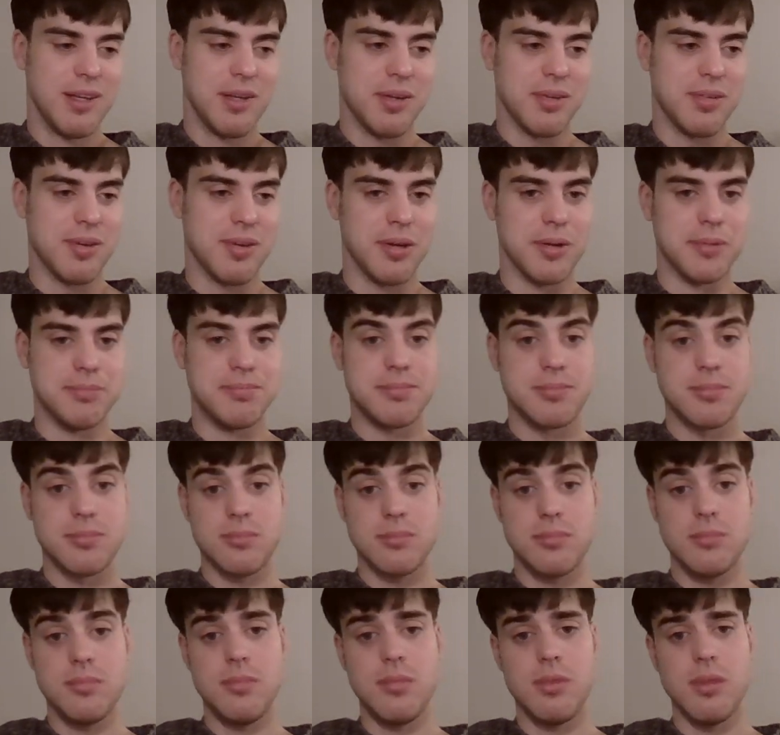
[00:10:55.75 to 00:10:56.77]
So
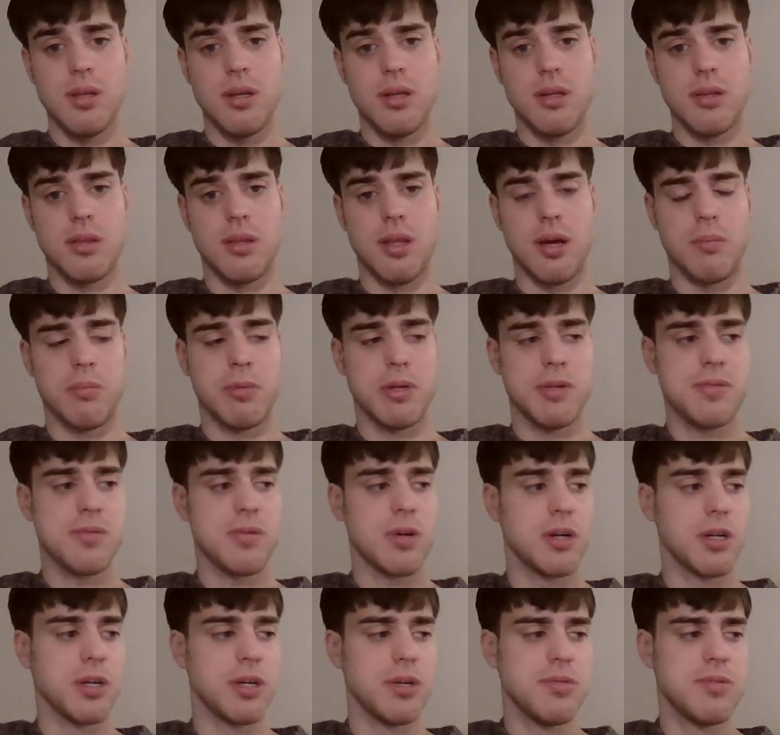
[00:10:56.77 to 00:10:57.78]
I'm gonna
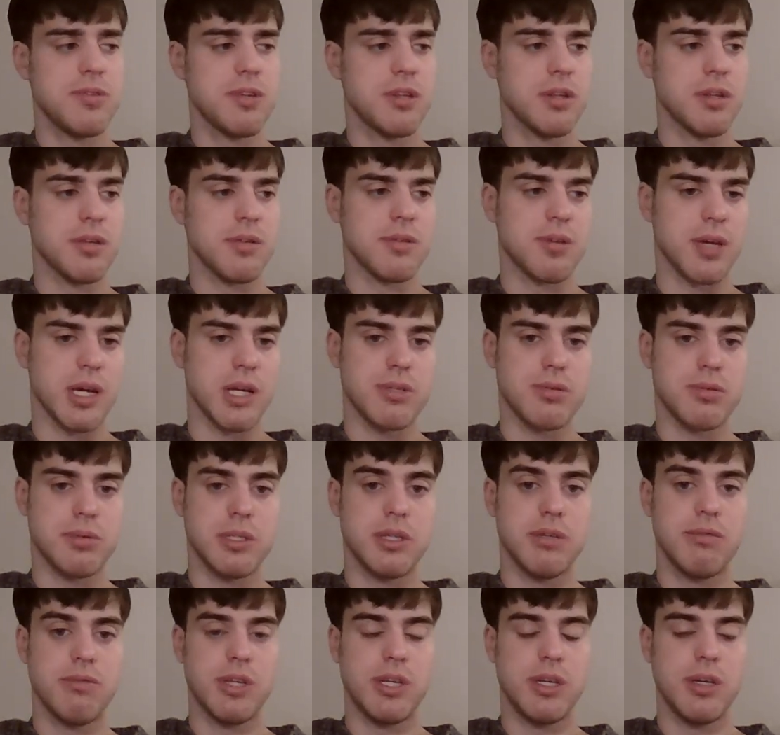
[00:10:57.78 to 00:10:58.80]
start using the
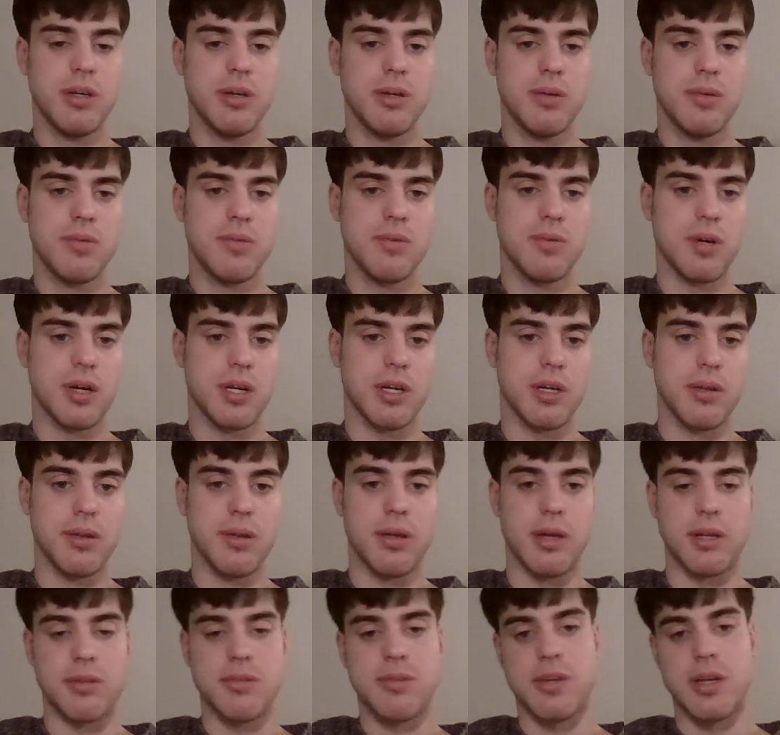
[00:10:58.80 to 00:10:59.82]
scheduling videos so I can
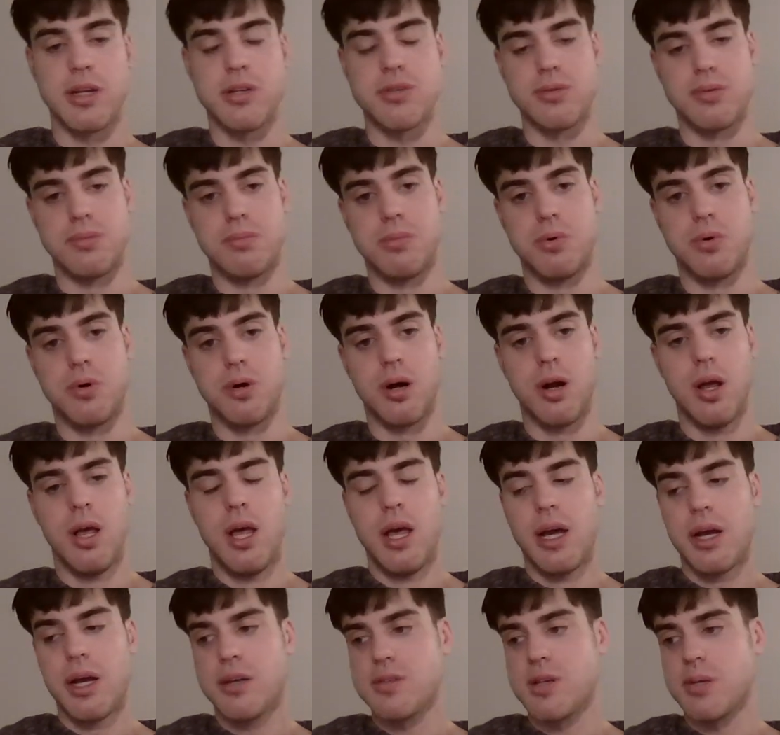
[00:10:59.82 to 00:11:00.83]
like schedule more
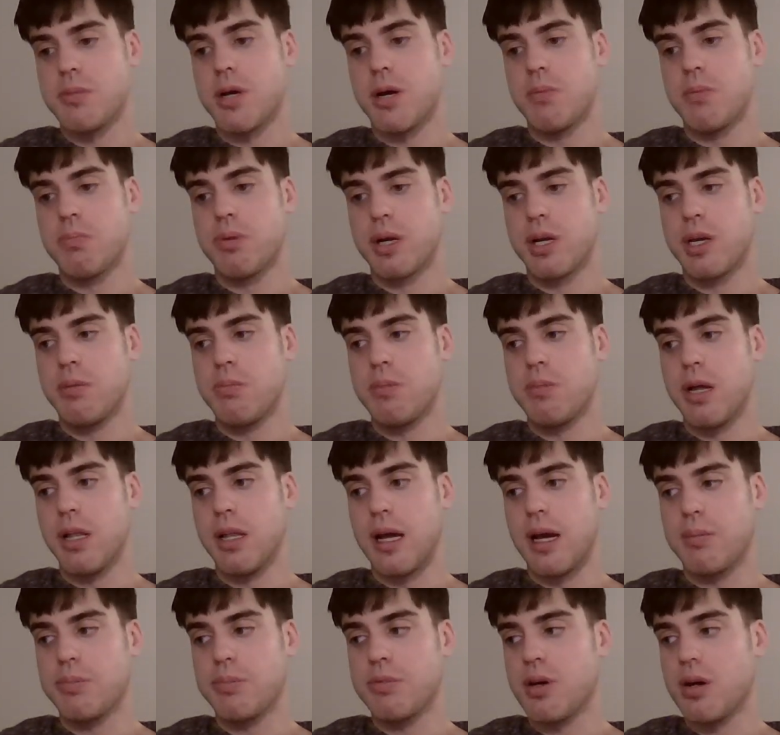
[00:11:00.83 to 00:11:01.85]
because I'm not bringing my
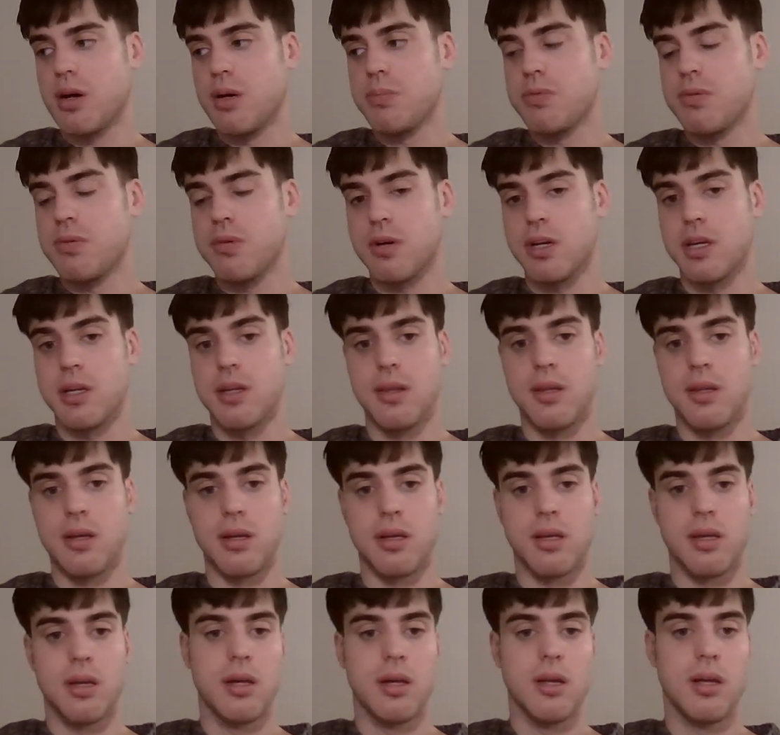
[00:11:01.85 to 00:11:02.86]
laptop, so I can
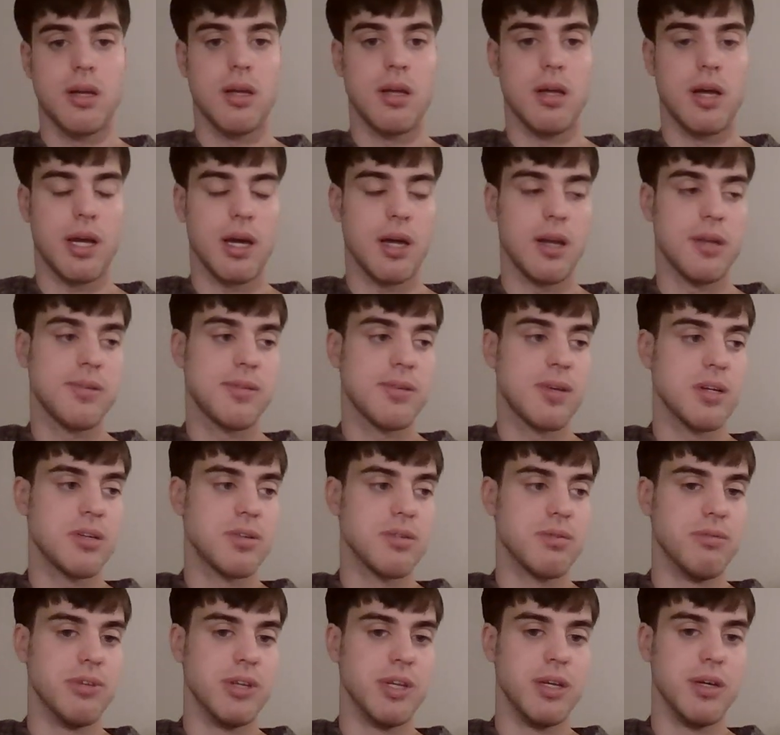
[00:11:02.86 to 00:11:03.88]
like I gotta
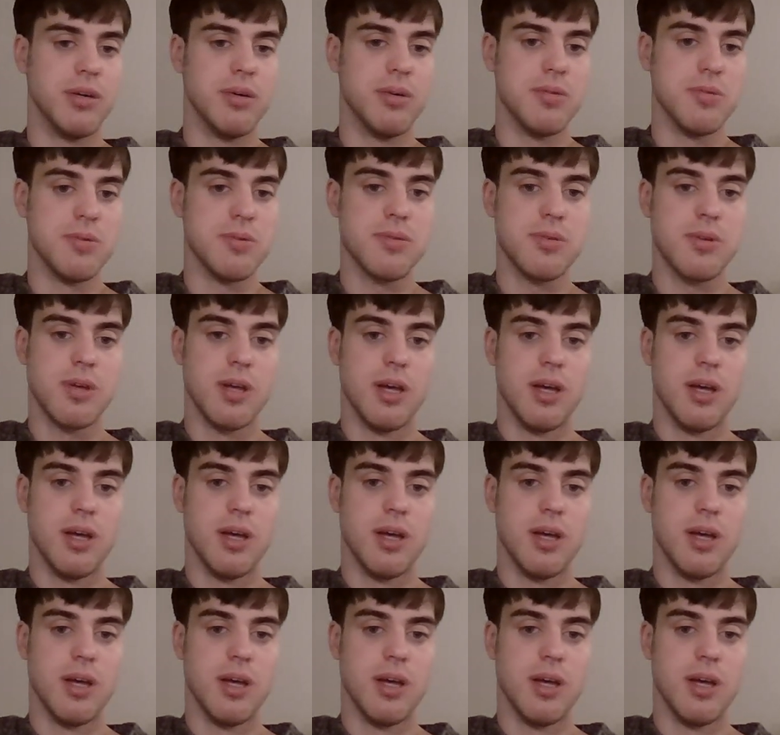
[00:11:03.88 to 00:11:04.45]
schedule videos